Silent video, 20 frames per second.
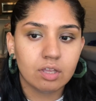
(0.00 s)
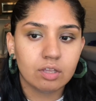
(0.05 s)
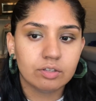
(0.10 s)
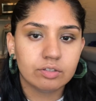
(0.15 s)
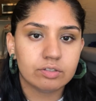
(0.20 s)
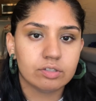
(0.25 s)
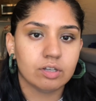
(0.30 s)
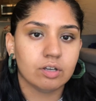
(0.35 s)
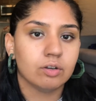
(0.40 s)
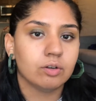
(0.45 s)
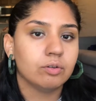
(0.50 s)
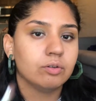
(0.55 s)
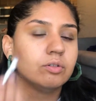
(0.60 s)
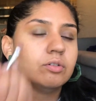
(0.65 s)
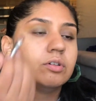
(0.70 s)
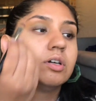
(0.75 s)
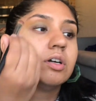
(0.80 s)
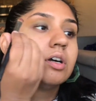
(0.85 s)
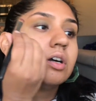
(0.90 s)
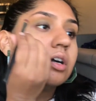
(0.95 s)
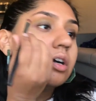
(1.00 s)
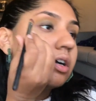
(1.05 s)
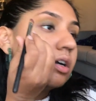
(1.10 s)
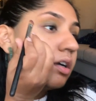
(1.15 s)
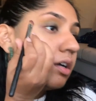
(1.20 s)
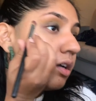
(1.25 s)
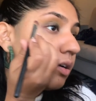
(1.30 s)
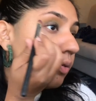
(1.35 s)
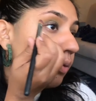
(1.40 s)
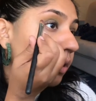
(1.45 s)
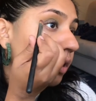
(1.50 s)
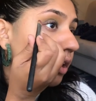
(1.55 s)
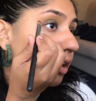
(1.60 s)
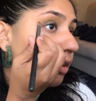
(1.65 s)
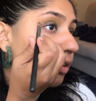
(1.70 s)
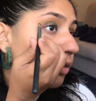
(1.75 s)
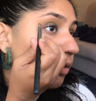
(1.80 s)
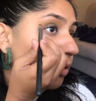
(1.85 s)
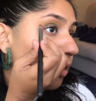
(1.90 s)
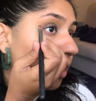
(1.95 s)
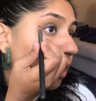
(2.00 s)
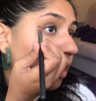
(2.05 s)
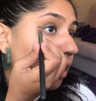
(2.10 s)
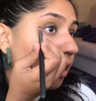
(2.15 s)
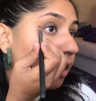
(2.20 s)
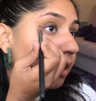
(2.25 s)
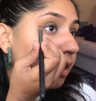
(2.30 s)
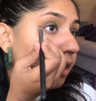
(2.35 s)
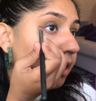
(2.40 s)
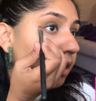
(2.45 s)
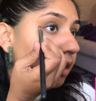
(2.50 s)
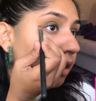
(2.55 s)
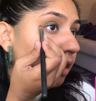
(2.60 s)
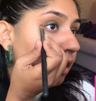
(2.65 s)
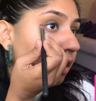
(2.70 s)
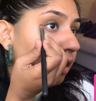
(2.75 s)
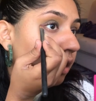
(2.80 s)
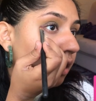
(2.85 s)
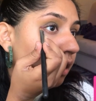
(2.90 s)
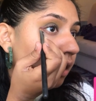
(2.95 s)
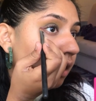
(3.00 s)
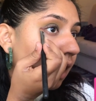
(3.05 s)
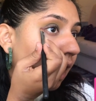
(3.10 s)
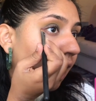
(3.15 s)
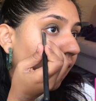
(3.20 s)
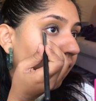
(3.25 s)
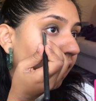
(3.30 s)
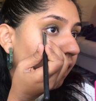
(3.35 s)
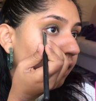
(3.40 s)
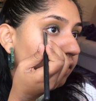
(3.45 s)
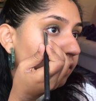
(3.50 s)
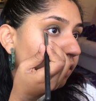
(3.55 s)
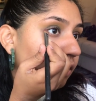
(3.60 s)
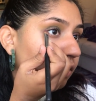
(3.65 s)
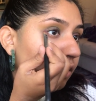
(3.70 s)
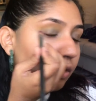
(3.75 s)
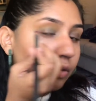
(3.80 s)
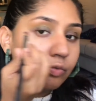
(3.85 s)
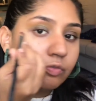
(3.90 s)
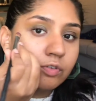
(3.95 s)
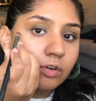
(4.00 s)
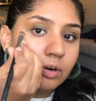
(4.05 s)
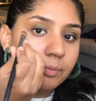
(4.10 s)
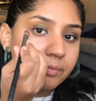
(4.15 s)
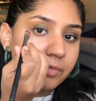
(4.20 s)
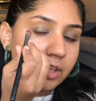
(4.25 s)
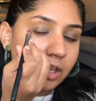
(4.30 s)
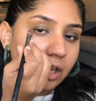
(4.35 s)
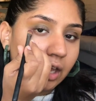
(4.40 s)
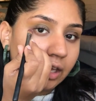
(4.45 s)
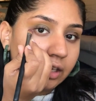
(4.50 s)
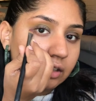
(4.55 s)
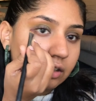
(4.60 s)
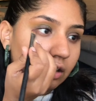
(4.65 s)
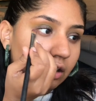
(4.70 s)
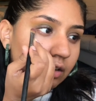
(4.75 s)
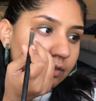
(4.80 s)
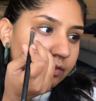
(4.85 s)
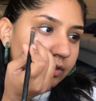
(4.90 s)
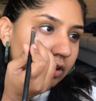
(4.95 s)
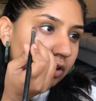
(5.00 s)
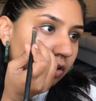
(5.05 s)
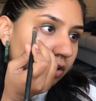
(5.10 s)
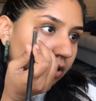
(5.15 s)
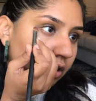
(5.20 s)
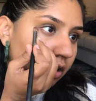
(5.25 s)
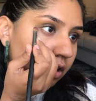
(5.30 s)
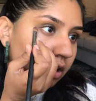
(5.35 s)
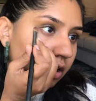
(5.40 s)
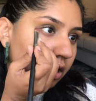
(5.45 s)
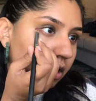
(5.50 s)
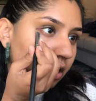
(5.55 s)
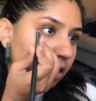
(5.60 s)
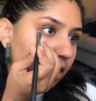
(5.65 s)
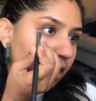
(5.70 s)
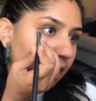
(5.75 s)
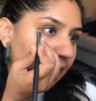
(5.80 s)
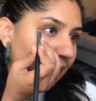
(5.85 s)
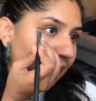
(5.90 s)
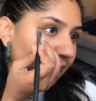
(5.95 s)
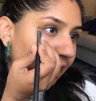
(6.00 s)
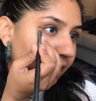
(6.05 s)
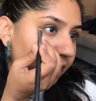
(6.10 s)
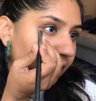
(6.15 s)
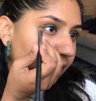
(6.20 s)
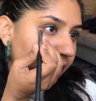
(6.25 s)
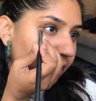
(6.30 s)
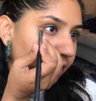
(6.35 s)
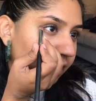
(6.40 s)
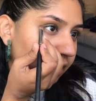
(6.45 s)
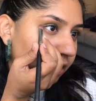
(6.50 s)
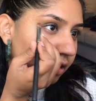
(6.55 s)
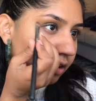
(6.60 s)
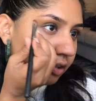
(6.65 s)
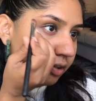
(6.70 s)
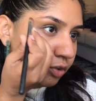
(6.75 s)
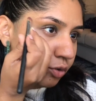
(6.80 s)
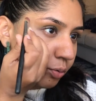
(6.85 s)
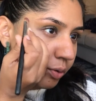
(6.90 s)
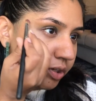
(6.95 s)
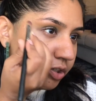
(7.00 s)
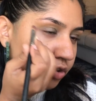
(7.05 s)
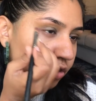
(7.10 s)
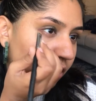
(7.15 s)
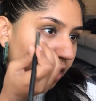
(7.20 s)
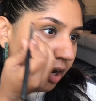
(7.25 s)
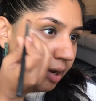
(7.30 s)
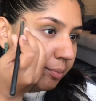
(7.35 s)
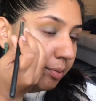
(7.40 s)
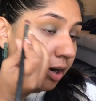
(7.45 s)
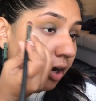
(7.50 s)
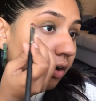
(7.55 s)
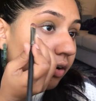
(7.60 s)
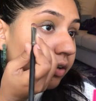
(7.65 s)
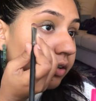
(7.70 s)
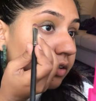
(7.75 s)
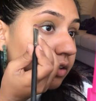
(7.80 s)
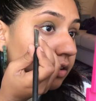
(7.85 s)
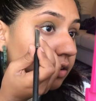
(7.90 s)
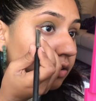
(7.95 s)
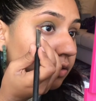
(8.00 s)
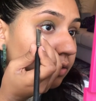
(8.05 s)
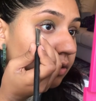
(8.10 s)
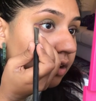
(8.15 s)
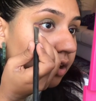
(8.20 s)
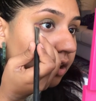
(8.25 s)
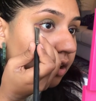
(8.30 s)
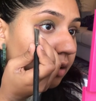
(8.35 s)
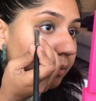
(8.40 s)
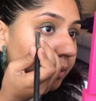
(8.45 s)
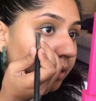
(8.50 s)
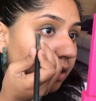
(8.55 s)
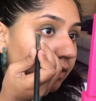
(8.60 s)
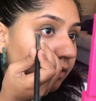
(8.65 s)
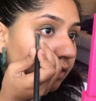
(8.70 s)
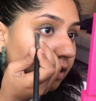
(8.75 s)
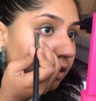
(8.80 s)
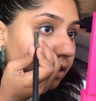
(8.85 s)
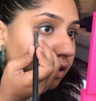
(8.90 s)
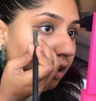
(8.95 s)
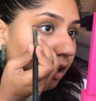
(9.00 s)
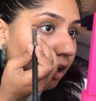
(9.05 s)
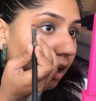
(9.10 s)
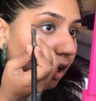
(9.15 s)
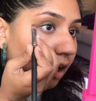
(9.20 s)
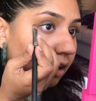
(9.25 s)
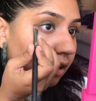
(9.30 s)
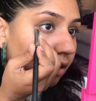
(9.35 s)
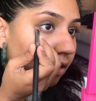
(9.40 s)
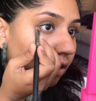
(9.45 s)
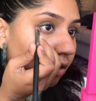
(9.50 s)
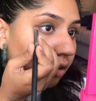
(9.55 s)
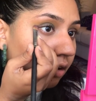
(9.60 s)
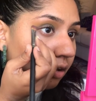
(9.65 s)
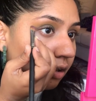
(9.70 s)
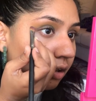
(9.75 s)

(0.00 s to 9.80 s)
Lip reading: So we're gonna do a little cat eye. So go from the end of your eye and towards your eyebrow, and just do a little bit of a diagonal.